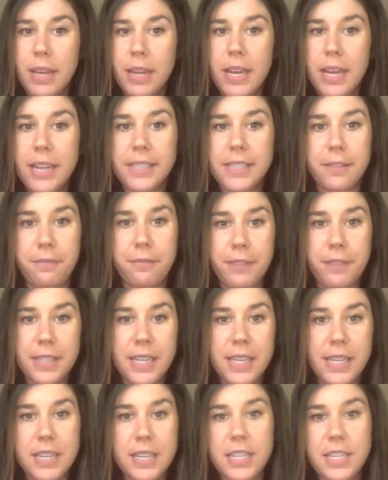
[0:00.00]
It's a
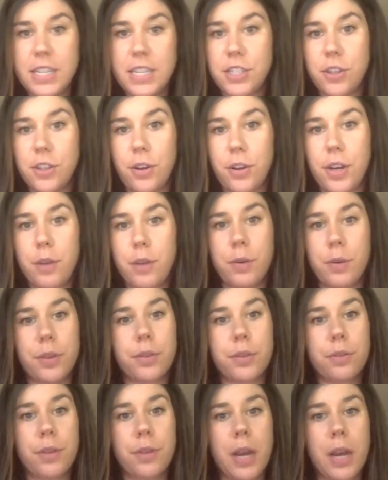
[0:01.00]
fizzy tea soda with
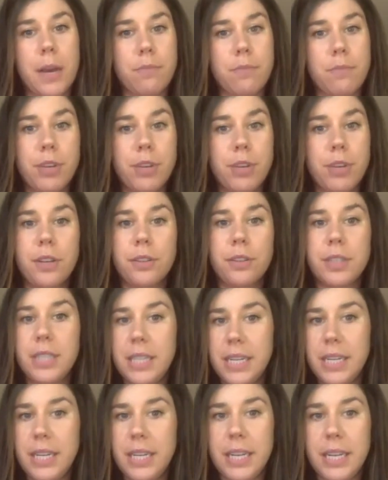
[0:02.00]
um, real
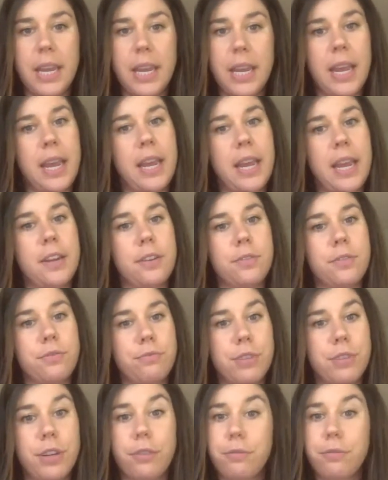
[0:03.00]
tea and
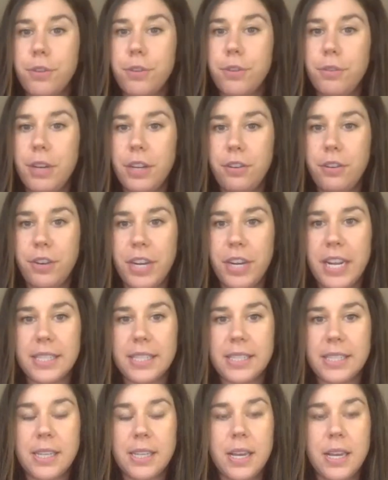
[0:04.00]
real fruit
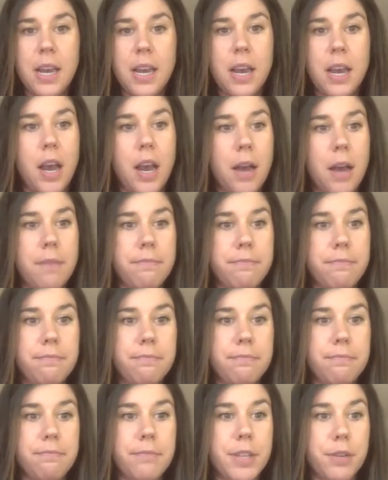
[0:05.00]
ingredients. Um,
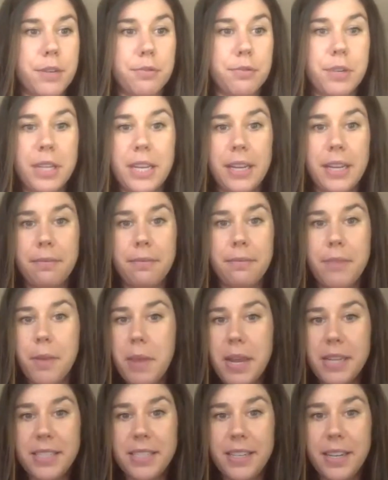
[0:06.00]
they're really
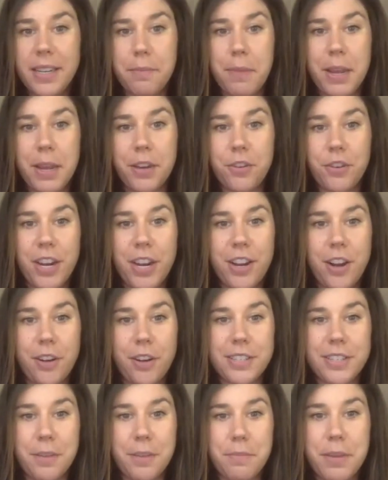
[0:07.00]
amazing and make a great
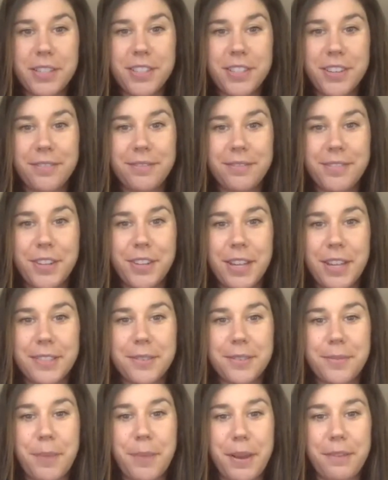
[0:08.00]
cocktail mixer. So that's
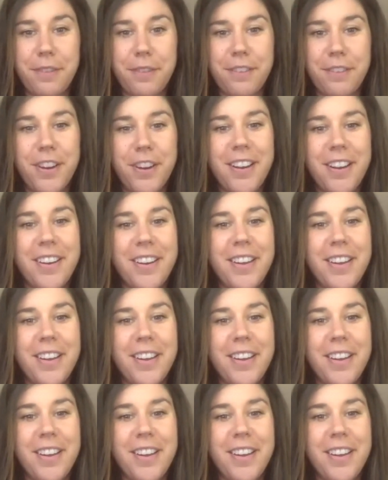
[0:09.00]
my favorite.